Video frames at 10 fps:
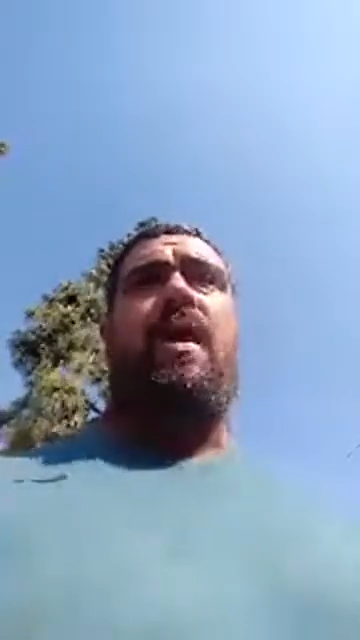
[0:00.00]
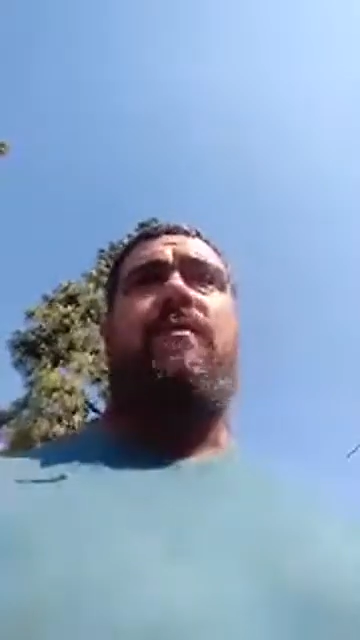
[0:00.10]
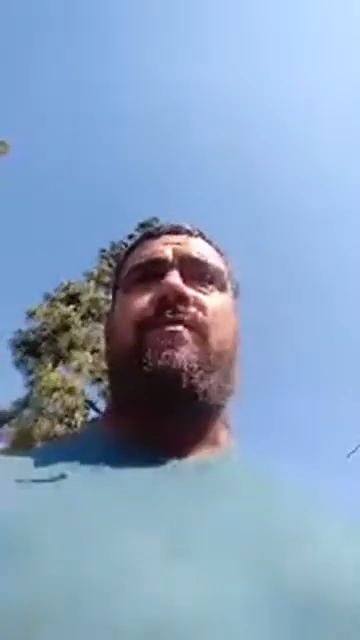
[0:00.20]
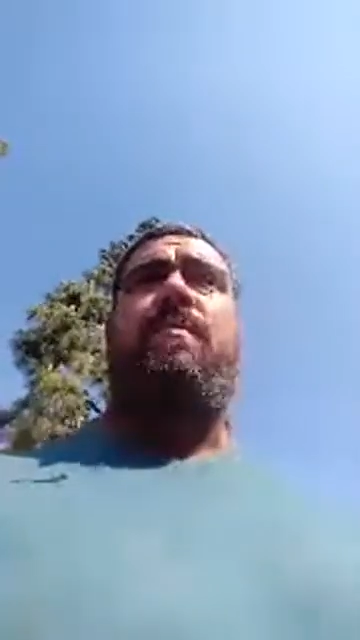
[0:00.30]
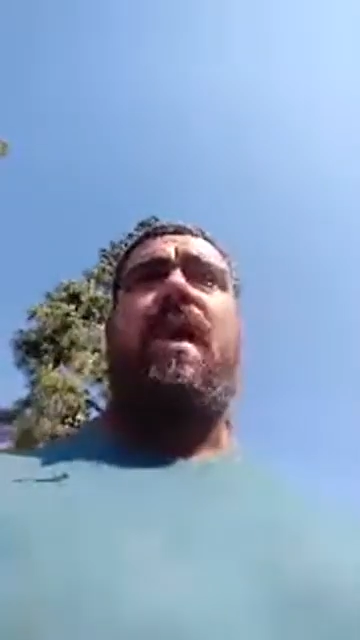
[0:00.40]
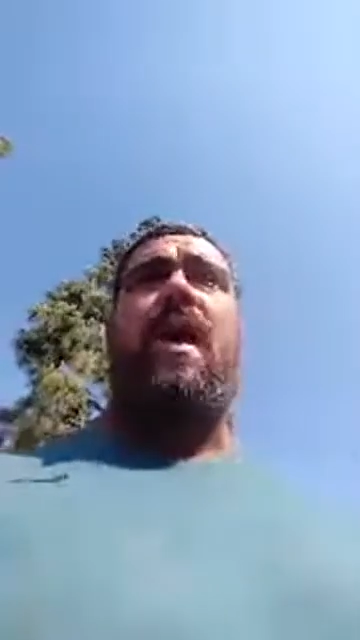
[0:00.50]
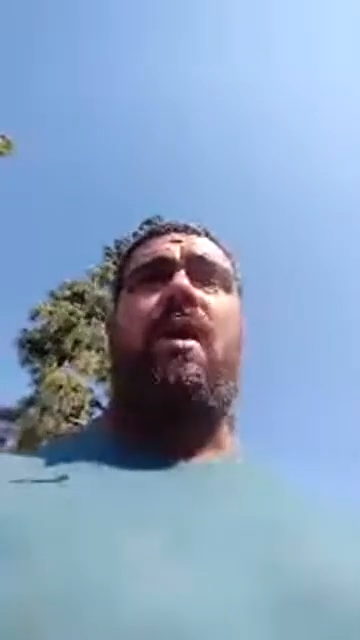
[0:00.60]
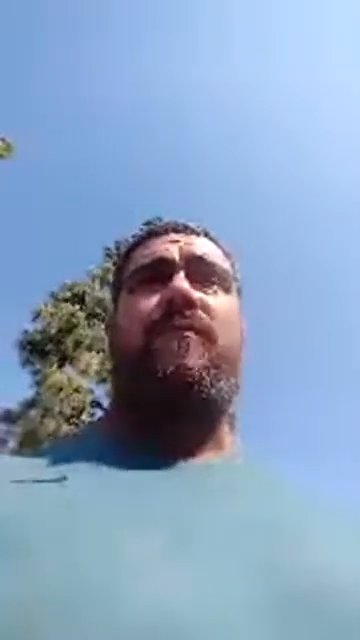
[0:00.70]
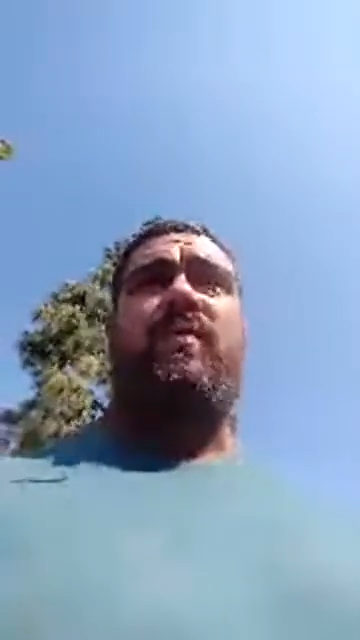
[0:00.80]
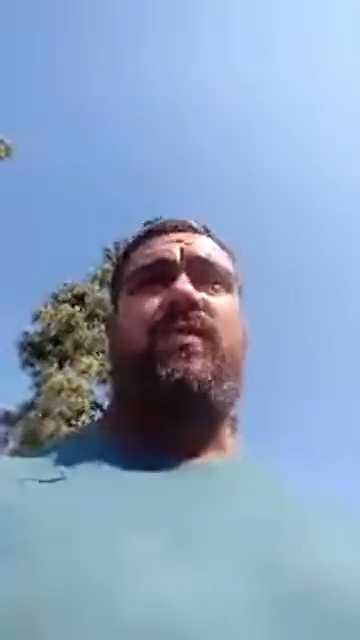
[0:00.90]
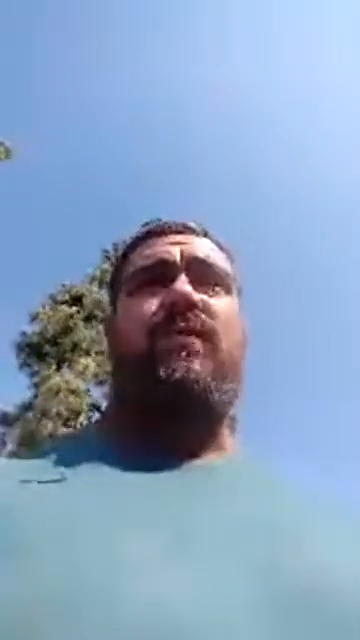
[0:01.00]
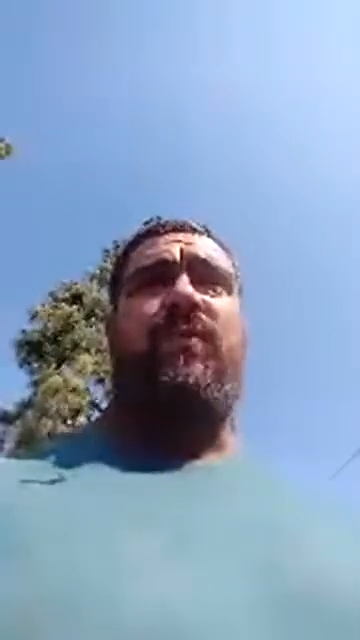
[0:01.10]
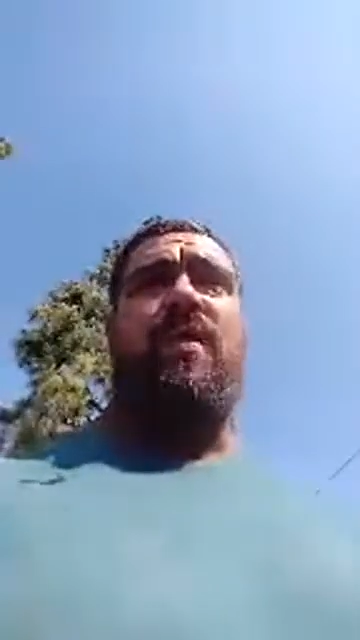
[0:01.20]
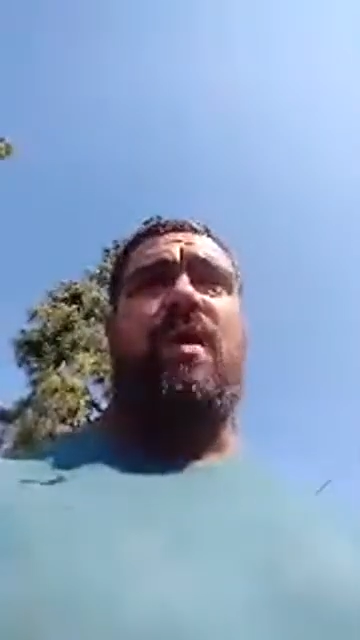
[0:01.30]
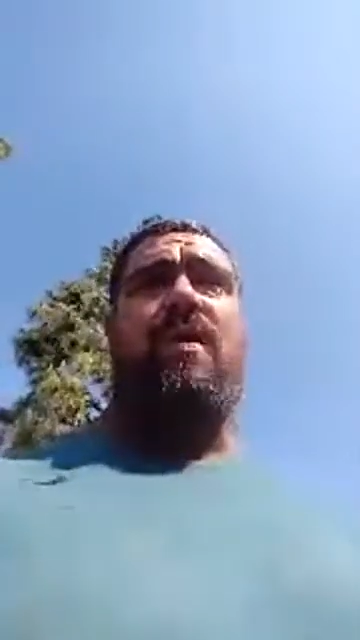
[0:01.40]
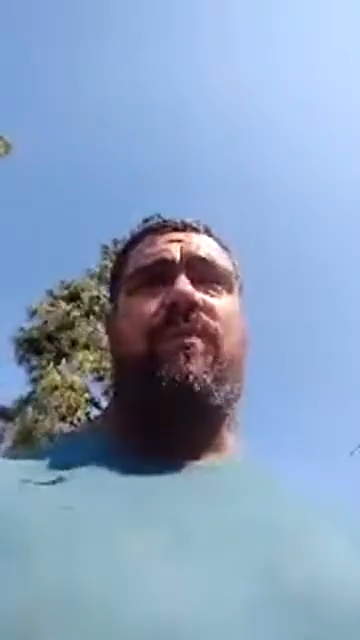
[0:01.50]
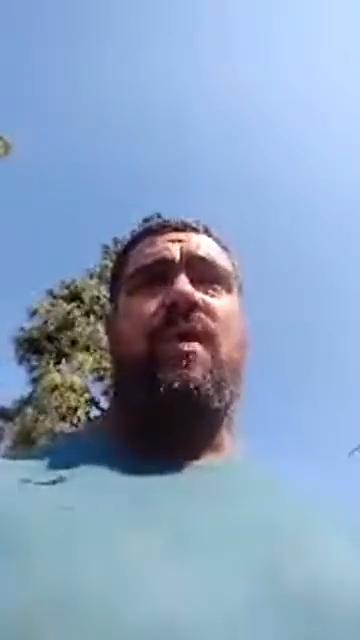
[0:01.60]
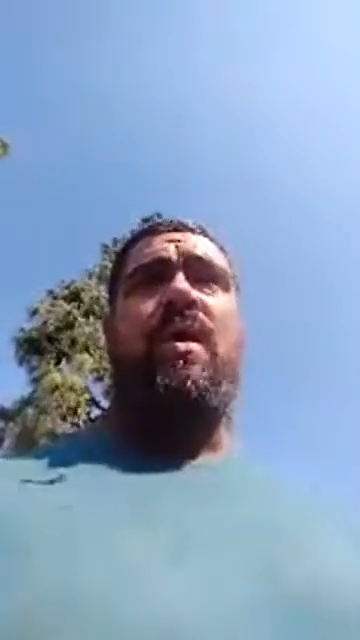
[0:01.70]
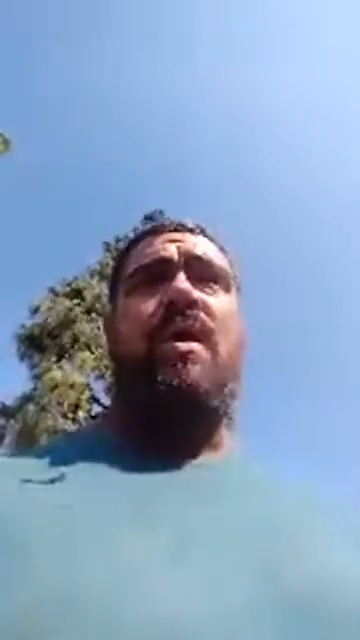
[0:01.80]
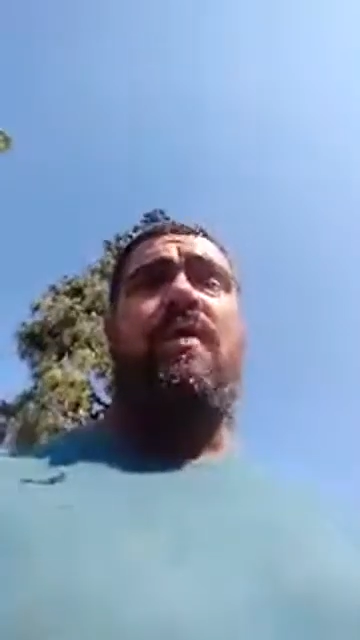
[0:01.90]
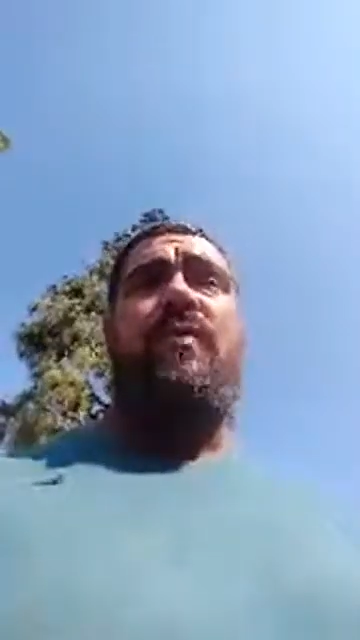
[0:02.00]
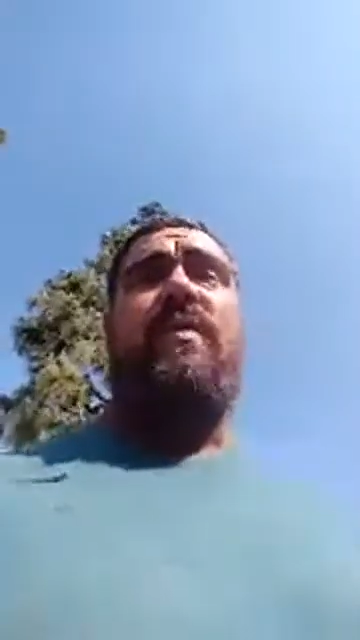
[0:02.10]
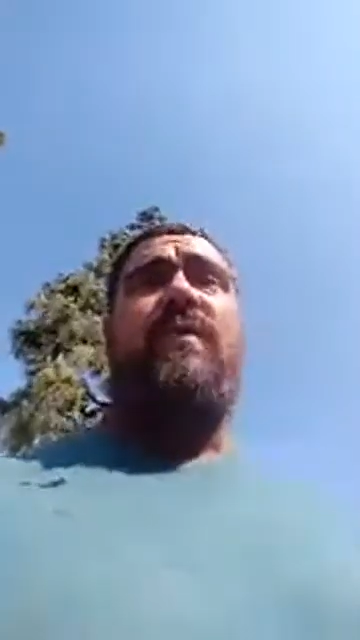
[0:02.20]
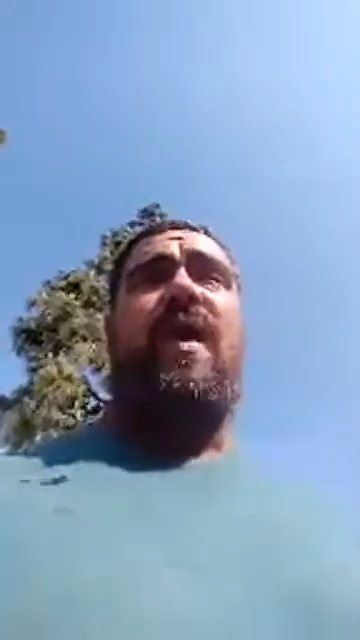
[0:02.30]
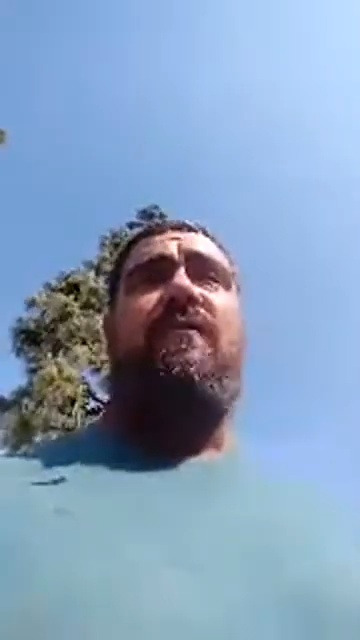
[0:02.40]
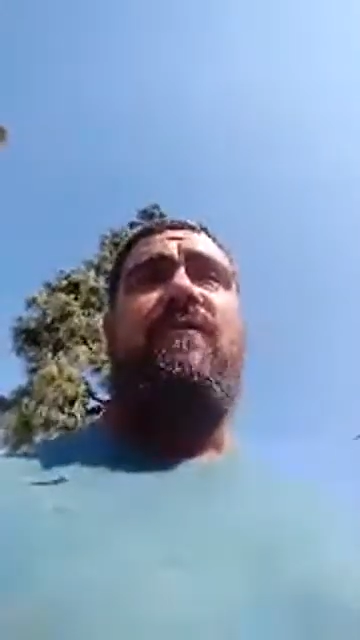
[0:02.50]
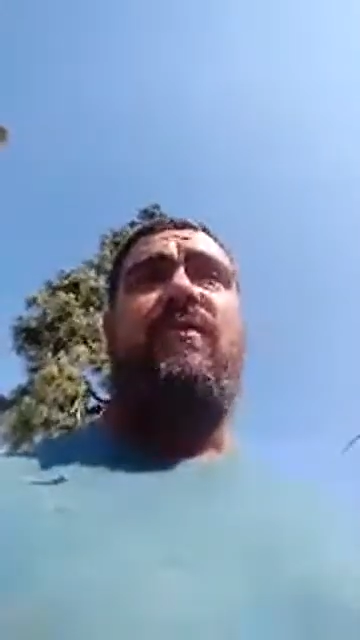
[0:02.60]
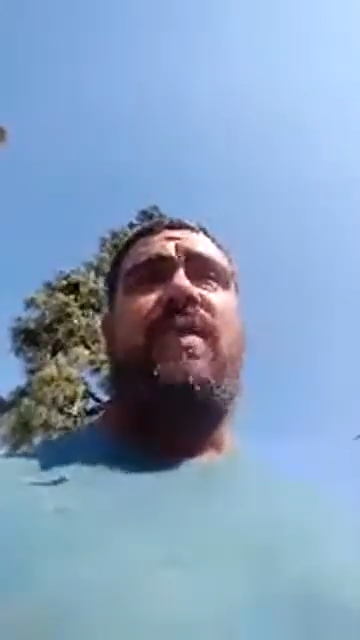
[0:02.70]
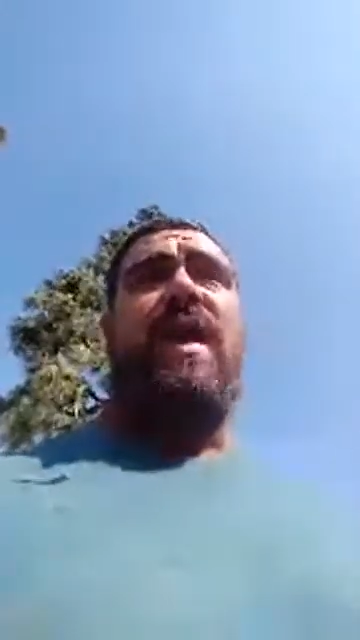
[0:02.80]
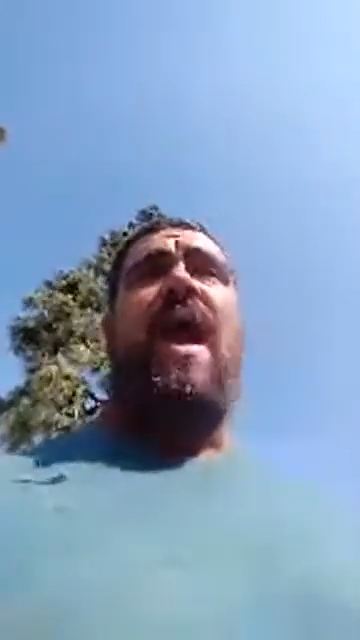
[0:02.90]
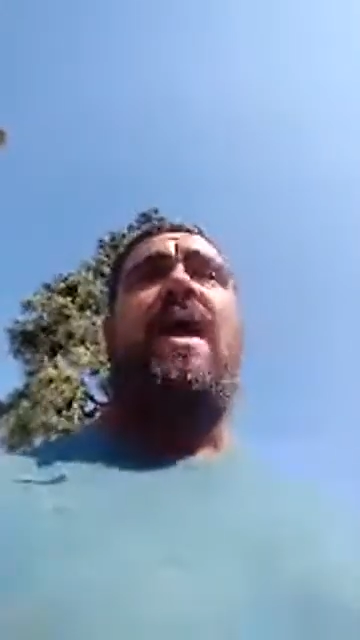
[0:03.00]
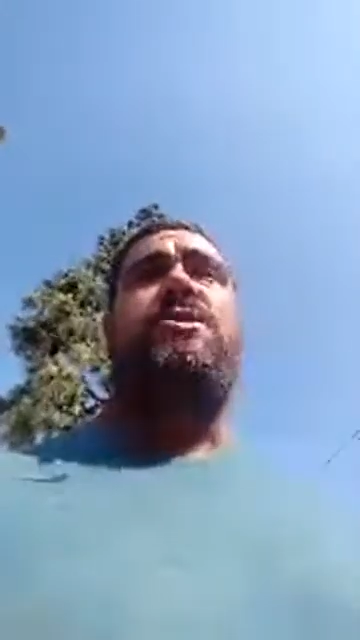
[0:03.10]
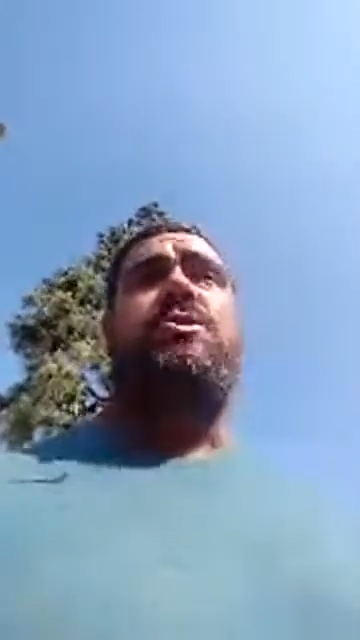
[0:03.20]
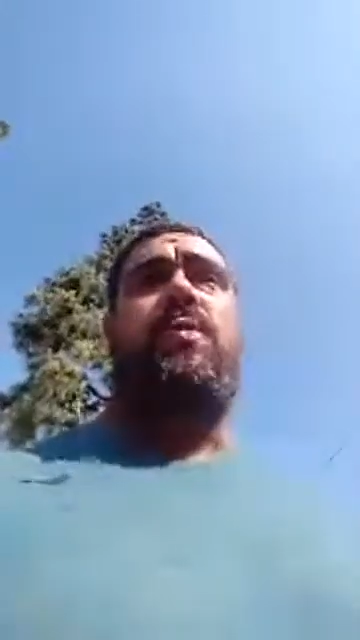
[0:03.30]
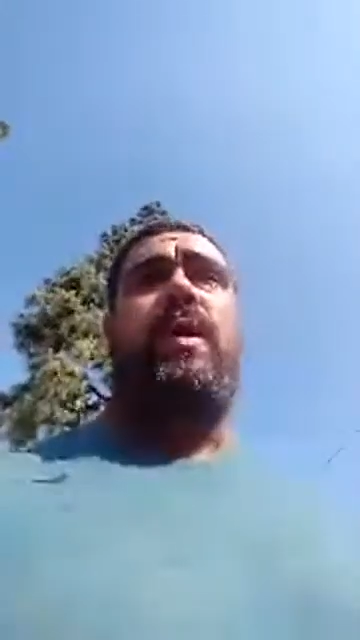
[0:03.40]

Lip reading: the man on 5550 Ash Street.